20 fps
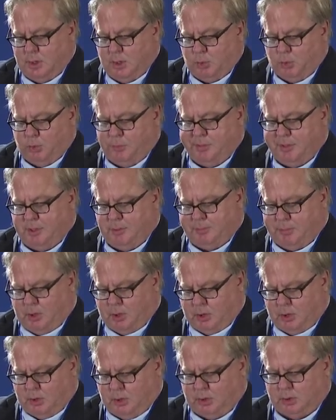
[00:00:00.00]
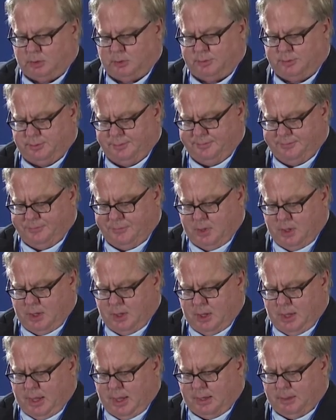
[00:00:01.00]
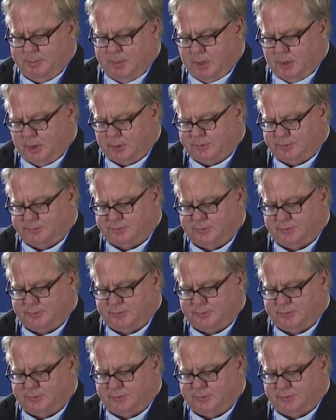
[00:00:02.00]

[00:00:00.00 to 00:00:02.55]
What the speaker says: would be appalled at America's